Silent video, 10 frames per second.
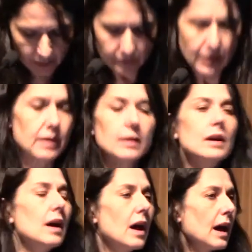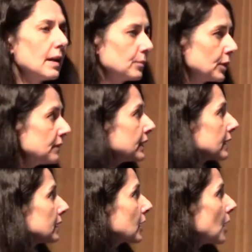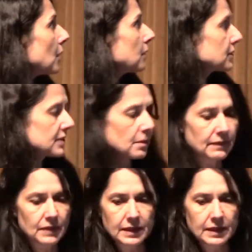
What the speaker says: Okay, I'm briefly going to go over some